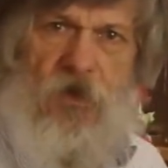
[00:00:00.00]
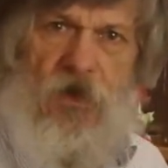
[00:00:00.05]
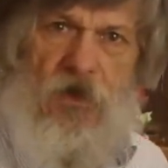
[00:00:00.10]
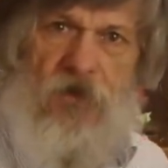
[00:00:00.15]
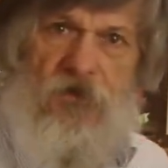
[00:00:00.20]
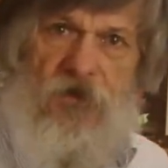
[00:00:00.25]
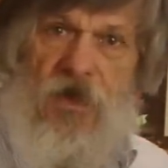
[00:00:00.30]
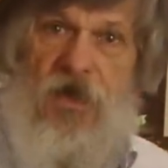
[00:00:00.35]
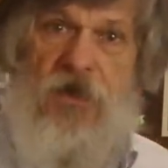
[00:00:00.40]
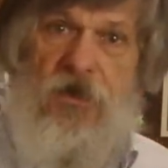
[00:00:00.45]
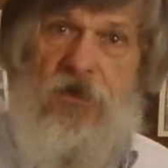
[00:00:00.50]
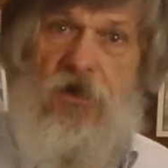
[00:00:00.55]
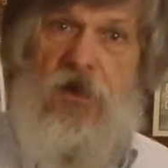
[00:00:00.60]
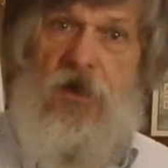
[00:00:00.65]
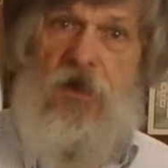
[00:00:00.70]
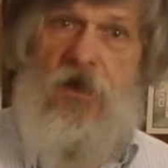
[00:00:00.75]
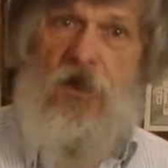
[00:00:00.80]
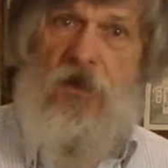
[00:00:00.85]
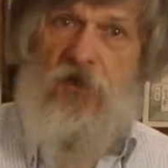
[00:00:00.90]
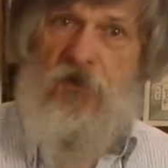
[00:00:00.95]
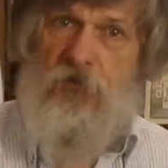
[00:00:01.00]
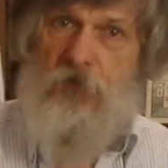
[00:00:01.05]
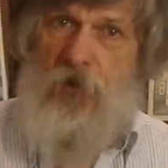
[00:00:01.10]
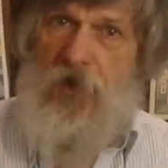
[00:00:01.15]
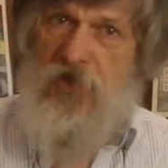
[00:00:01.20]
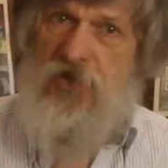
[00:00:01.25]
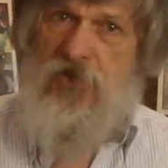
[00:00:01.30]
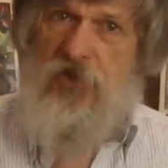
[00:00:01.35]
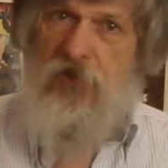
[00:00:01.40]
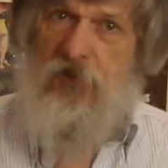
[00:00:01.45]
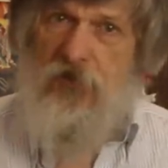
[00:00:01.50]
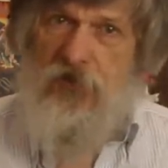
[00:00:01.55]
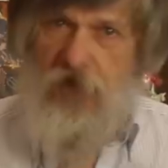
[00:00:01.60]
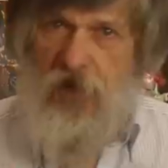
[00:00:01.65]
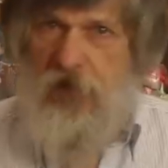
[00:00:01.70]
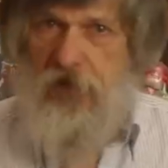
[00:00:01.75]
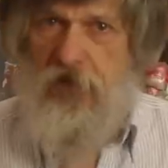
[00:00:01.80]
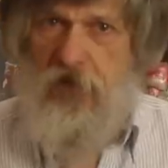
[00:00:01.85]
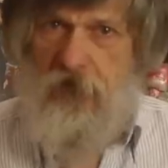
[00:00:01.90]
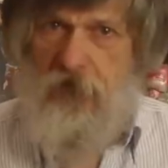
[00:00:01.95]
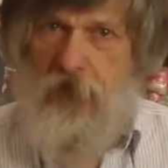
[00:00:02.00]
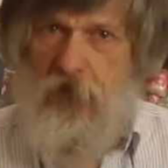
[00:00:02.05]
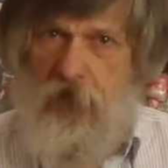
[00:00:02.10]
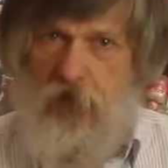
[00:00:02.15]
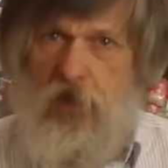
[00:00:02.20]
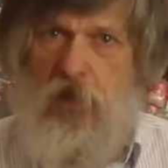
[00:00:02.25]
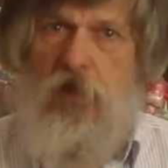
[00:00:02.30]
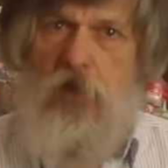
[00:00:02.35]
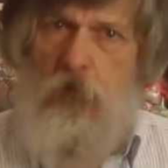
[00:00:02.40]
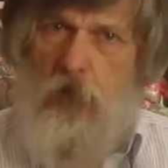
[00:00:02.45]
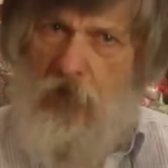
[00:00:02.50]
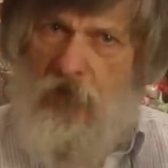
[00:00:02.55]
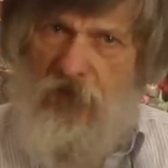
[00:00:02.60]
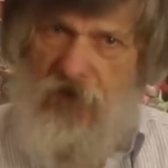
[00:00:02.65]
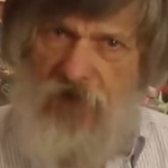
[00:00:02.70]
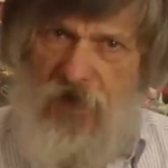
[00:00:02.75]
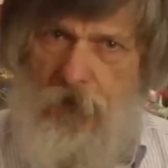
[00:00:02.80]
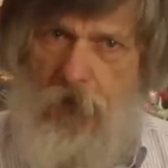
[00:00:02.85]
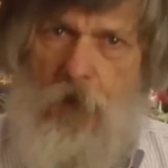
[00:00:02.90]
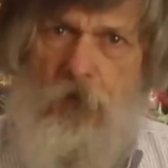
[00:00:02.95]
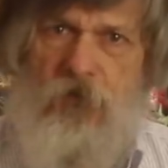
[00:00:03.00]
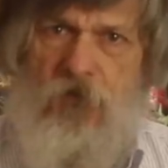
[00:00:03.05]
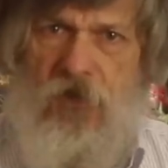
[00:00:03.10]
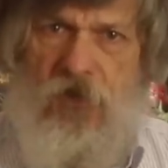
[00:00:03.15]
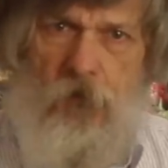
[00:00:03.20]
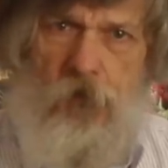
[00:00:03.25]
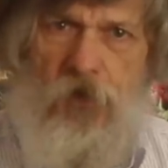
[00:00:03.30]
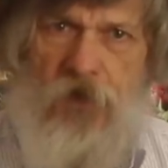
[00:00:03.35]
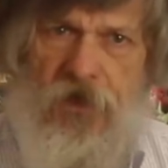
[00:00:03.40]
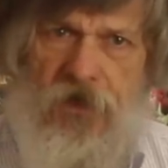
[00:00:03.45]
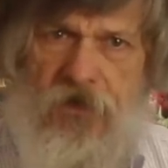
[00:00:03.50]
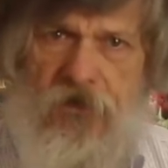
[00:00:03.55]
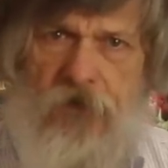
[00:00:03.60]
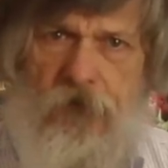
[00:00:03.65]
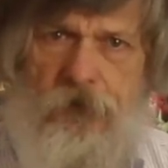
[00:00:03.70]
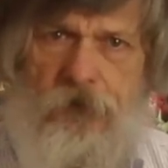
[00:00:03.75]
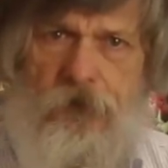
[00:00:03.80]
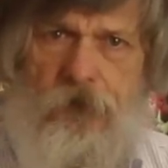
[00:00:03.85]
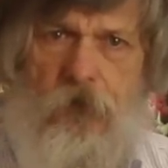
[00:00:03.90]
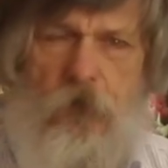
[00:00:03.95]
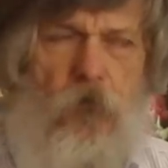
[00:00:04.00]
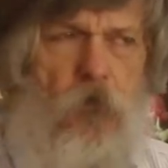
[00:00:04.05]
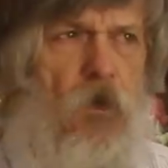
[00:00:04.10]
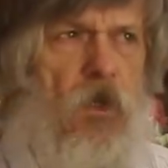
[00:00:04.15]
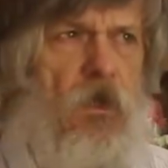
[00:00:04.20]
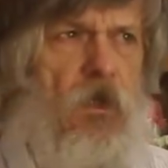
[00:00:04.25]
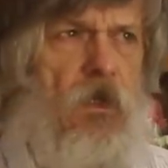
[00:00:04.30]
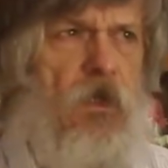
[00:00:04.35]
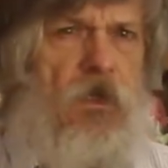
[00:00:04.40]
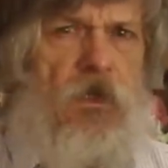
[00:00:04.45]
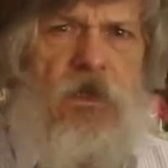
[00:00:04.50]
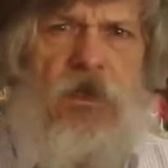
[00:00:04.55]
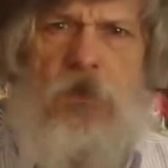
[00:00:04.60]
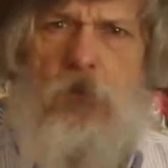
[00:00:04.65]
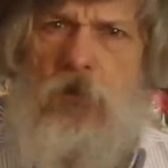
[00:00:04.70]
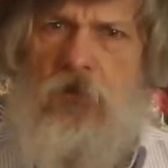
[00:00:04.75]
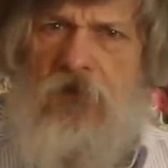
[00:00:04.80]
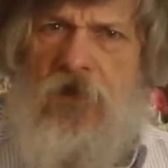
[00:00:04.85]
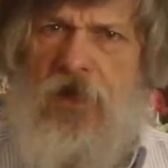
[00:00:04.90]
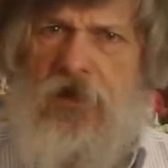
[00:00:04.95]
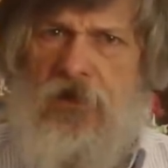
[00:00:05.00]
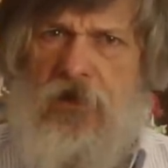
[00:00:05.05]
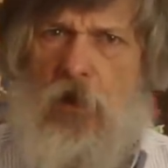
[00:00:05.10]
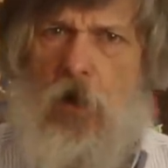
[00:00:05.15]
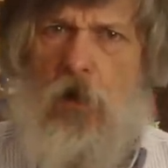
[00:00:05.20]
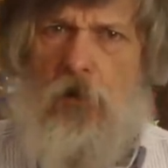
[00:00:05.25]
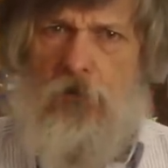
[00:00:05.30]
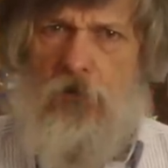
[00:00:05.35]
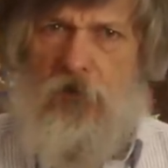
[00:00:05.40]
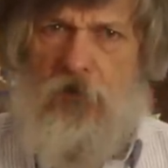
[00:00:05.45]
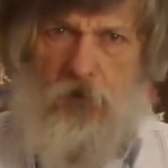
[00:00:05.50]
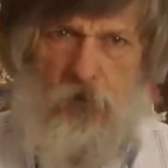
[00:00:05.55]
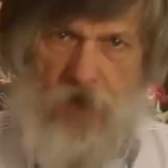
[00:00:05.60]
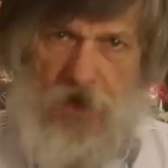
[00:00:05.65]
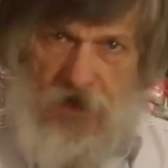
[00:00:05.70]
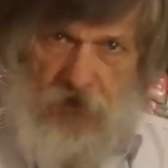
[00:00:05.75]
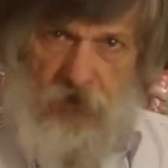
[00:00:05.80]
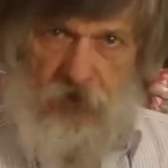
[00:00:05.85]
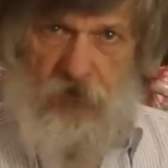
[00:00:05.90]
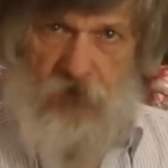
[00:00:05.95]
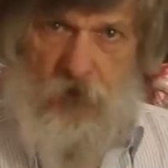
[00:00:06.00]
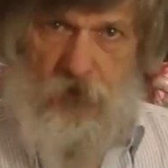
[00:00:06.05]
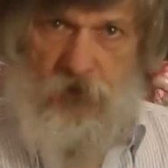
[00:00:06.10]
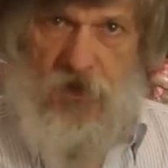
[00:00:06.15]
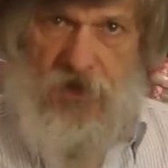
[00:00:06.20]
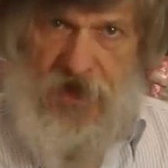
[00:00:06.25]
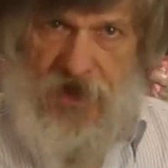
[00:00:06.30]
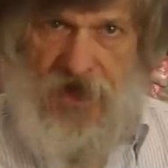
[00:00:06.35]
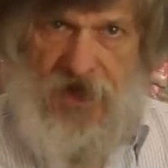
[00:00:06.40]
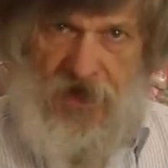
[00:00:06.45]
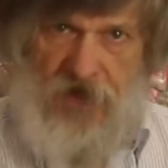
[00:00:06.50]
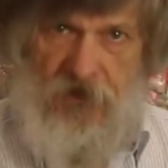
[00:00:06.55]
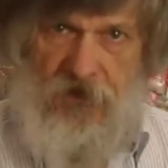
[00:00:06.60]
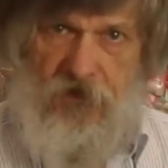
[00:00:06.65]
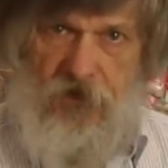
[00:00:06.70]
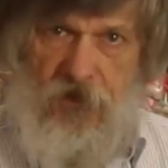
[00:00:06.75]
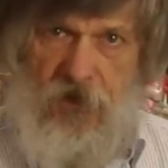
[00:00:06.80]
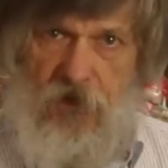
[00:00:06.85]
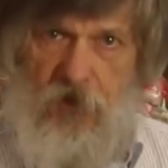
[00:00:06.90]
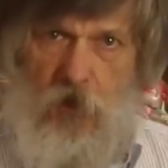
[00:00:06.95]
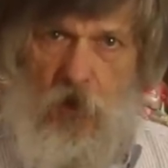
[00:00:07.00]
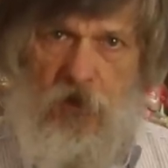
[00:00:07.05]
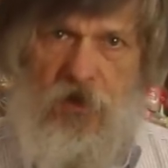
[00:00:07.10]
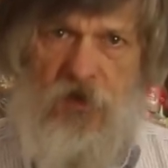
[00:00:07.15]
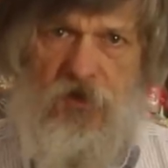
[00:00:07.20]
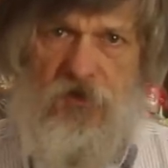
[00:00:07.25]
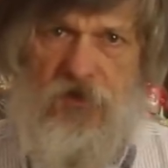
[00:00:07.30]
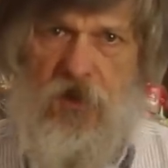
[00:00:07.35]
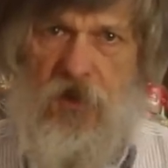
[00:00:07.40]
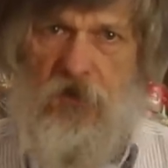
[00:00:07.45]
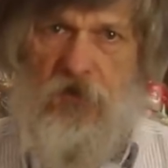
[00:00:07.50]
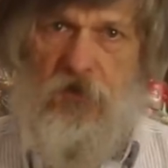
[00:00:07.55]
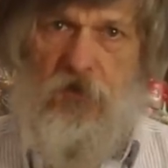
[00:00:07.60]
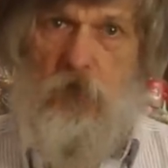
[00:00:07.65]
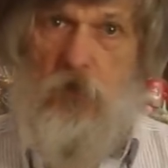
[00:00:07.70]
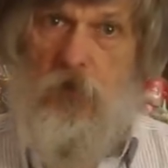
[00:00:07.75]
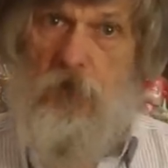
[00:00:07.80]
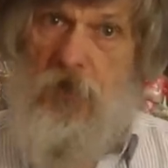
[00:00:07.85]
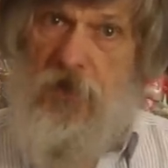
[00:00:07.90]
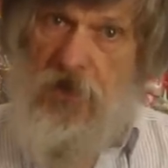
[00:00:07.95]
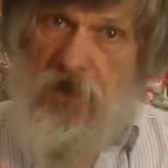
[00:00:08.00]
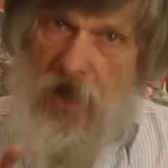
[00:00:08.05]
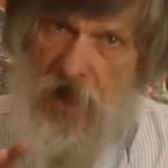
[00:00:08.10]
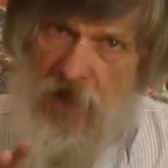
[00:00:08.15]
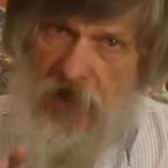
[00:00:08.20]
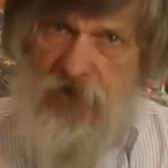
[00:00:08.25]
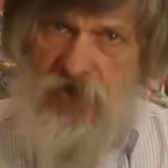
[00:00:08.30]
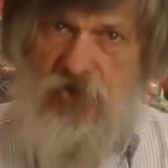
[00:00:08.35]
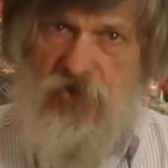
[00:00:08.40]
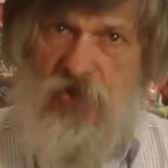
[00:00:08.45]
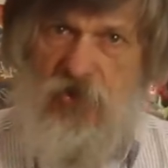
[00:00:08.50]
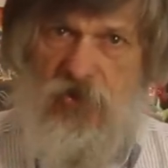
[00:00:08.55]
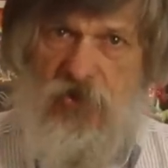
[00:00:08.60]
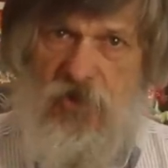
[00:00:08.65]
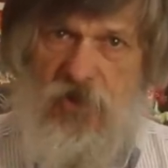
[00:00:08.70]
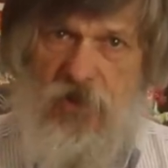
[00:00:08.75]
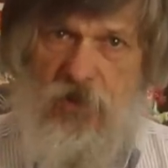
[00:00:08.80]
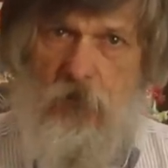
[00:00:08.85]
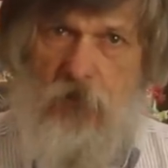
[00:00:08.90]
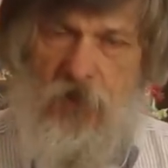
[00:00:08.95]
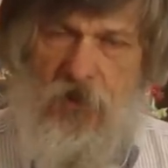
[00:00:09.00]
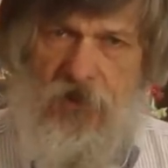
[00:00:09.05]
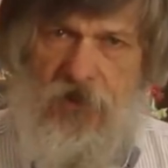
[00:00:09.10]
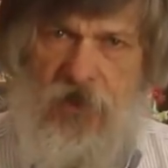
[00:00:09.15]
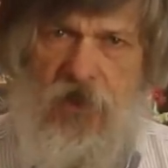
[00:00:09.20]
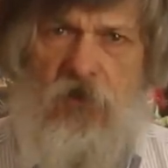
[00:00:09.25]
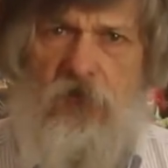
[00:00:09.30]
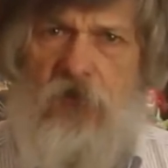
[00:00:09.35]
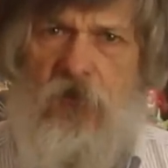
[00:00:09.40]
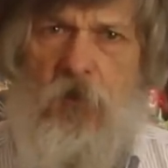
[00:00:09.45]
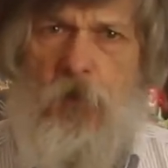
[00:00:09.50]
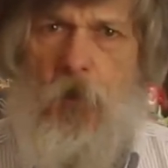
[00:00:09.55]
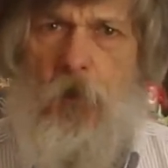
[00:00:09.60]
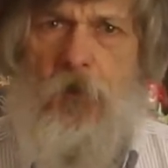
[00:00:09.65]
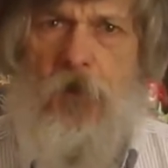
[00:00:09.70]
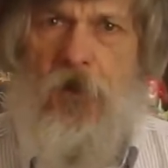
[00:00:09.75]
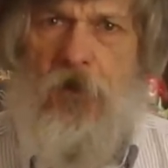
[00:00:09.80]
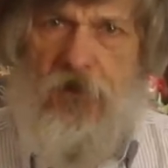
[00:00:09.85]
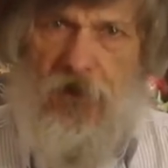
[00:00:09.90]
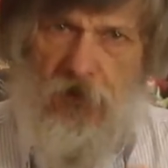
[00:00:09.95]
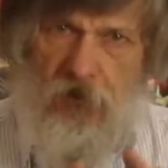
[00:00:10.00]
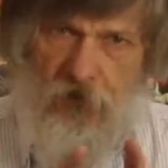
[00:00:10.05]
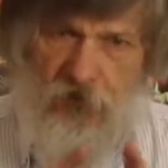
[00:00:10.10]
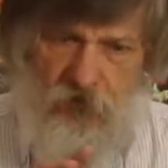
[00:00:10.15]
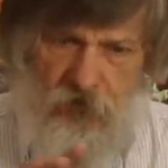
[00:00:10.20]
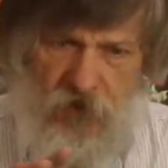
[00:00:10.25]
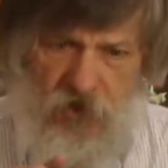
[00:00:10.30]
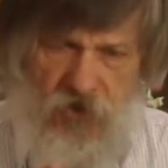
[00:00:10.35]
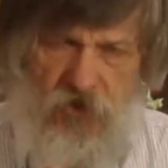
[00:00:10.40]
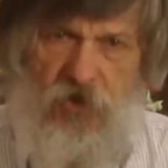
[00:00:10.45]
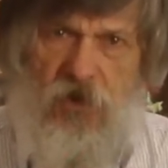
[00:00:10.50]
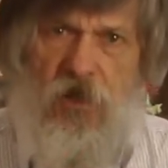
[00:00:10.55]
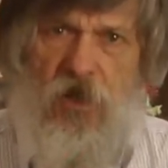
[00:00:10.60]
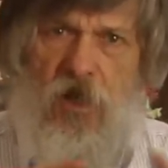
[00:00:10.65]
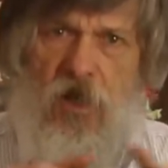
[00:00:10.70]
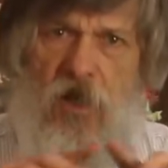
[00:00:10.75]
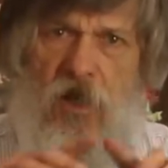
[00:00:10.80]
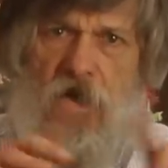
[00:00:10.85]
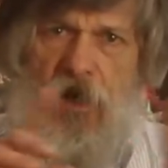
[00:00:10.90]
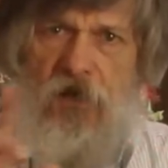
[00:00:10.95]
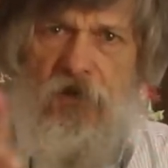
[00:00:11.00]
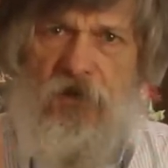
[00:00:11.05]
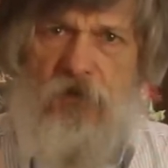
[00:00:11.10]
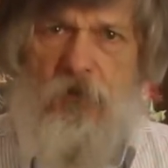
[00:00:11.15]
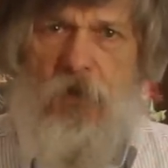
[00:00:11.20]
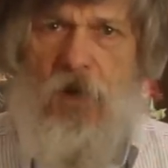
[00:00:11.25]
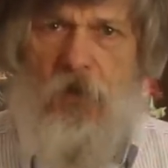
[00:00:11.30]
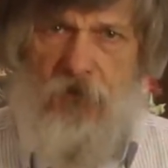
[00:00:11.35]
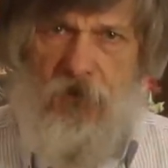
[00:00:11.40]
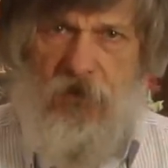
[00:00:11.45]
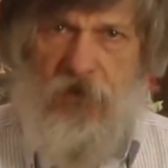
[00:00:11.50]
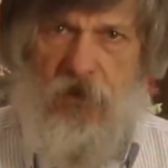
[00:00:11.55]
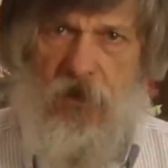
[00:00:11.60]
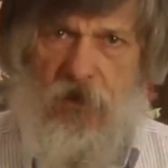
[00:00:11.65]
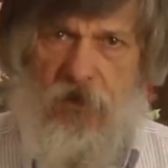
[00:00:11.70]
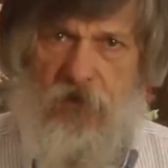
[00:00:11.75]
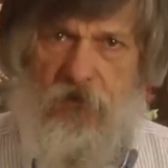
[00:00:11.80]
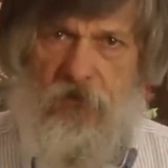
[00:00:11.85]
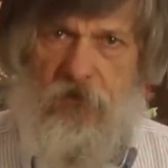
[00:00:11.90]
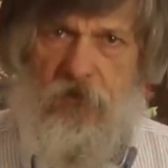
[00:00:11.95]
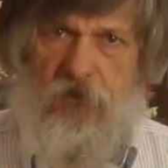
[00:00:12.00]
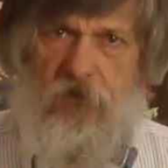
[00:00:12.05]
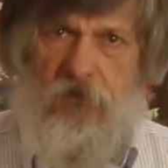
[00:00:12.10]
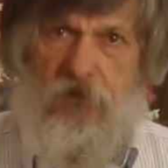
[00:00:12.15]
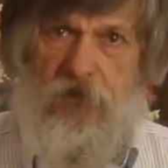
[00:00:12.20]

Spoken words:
And then a specialist calligrapher would step up to the plate. He would have had the author's manuscript at hand, and on his desk would be the hanshita sheet with a carefully prepared illustration and the bounding lines.